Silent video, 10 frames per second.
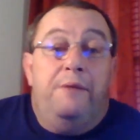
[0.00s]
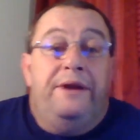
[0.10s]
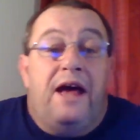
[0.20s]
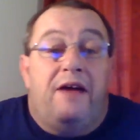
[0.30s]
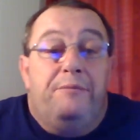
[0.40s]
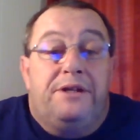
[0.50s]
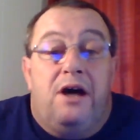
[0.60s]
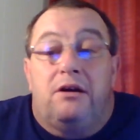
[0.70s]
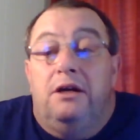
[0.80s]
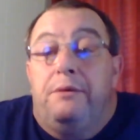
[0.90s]
Amy and I have
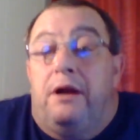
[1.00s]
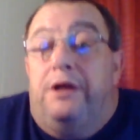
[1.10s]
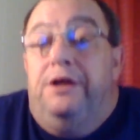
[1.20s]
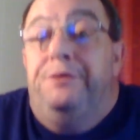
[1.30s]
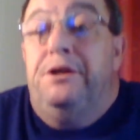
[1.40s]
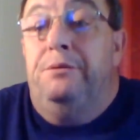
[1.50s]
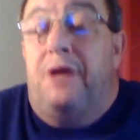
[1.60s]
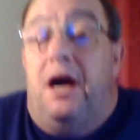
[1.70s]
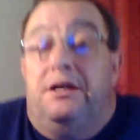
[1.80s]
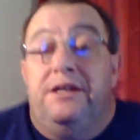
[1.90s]
been talking about our
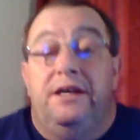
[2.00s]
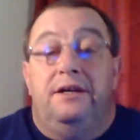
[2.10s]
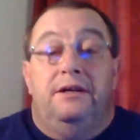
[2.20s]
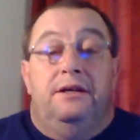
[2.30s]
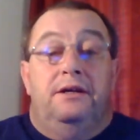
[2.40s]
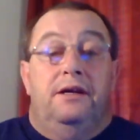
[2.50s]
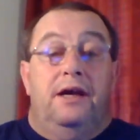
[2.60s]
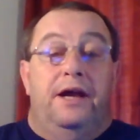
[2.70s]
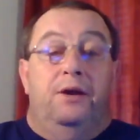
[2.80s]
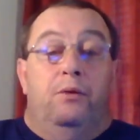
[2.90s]
YouTube content
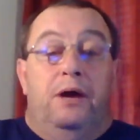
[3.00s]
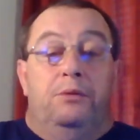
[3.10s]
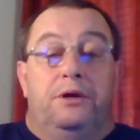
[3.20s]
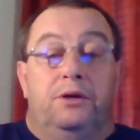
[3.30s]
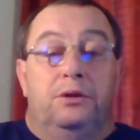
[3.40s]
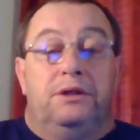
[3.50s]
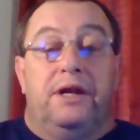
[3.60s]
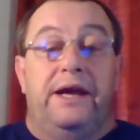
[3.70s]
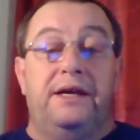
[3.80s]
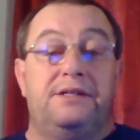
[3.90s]
and the way we're
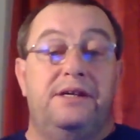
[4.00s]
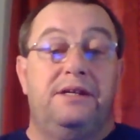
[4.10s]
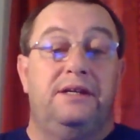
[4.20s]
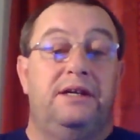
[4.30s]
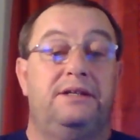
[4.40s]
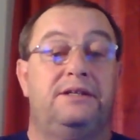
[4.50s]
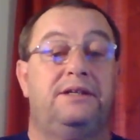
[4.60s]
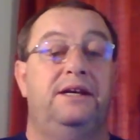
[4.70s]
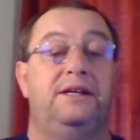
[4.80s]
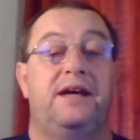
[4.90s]
doing things, and
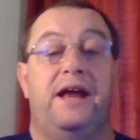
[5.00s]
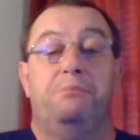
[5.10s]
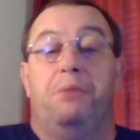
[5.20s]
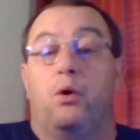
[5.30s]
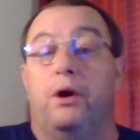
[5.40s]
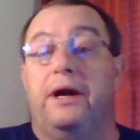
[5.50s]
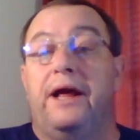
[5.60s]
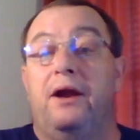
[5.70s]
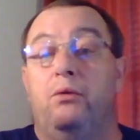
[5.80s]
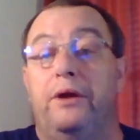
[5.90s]
it's getting kind of boring,
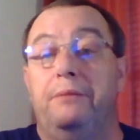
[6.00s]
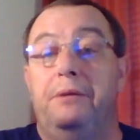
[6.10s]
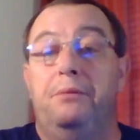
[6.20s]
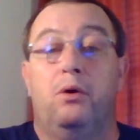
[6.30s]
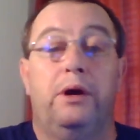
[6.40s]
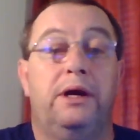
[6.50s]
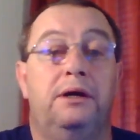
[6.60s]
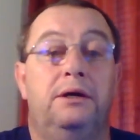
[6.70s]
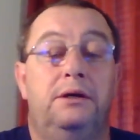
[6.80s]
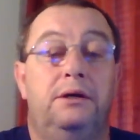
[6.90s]
and I don't want it to be
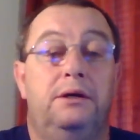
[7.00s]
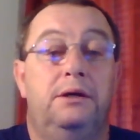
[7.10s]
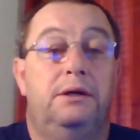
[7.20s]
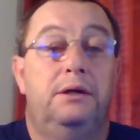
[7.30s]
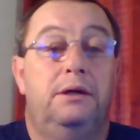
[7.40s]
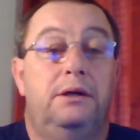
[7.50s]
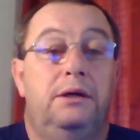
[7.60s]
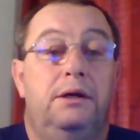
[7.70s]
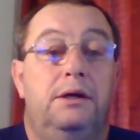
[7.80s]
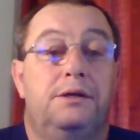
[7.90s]
boring.
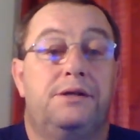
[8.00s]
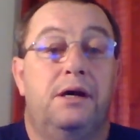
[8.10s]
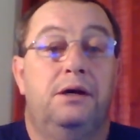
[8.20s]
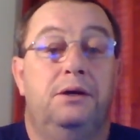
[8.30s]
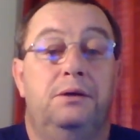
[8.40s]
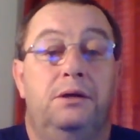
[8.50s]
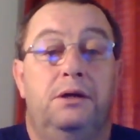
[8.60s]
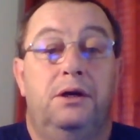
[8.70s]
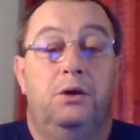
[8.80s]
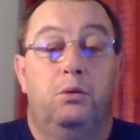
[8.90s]
So
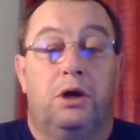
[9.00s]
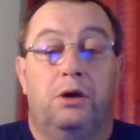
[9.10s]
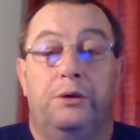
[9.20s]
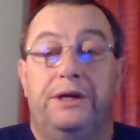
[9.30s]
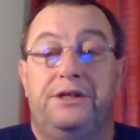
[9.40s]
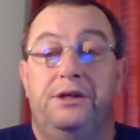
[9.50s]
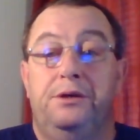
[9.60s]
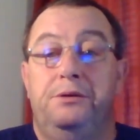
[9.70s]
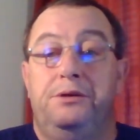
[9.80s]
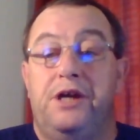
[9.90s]
we're going
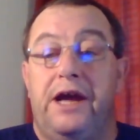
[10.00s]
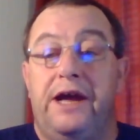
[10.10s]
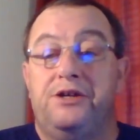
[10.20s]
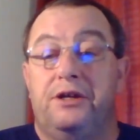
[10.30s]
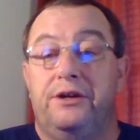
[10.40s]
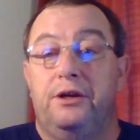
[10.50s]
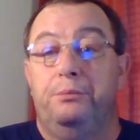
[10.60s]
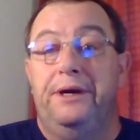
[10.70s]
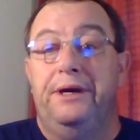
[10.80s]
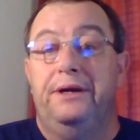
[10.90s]
to change a little
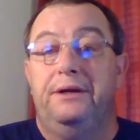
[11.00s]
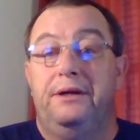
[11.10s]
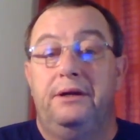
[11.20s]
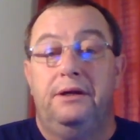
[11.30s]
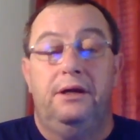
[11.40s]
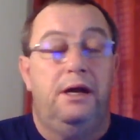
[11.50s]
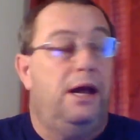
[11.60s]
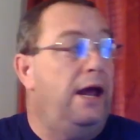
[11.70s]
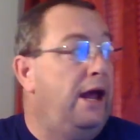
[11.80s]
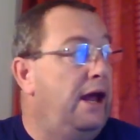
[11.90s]
bit.
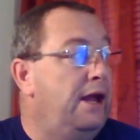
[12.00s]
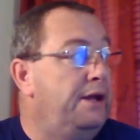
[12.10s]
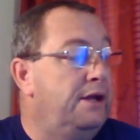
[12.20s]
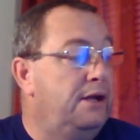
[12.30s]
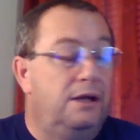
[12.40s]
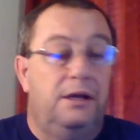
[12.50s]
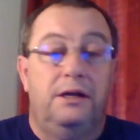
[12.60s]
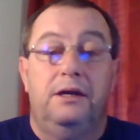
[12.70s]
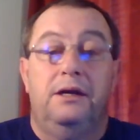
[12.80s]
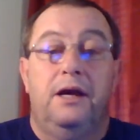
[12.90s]
And
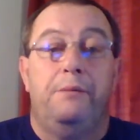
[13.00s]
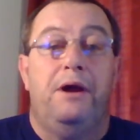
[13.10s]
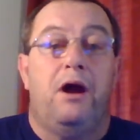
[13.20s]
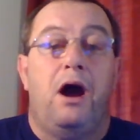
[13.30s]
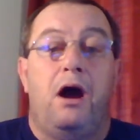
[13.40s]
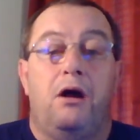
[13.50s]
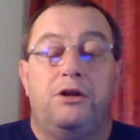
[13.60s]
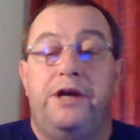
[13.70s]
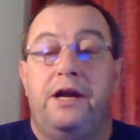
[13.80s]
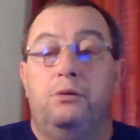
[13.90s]
I mean,
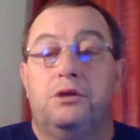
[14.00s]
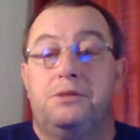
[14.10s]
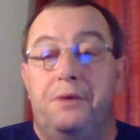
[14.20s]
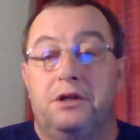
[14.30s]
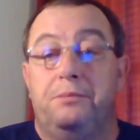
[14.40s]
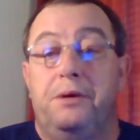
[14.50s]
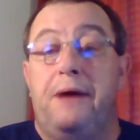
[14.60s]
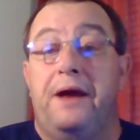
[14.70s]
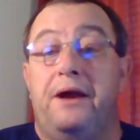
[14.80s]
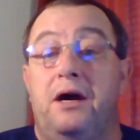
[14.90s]
our channel was supposed to be
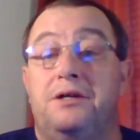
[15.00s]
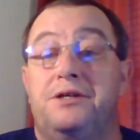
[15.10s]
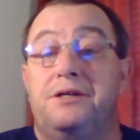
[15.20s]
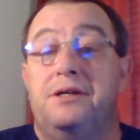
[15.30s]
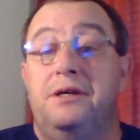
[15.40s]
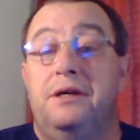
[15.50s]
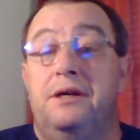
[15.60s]
about us.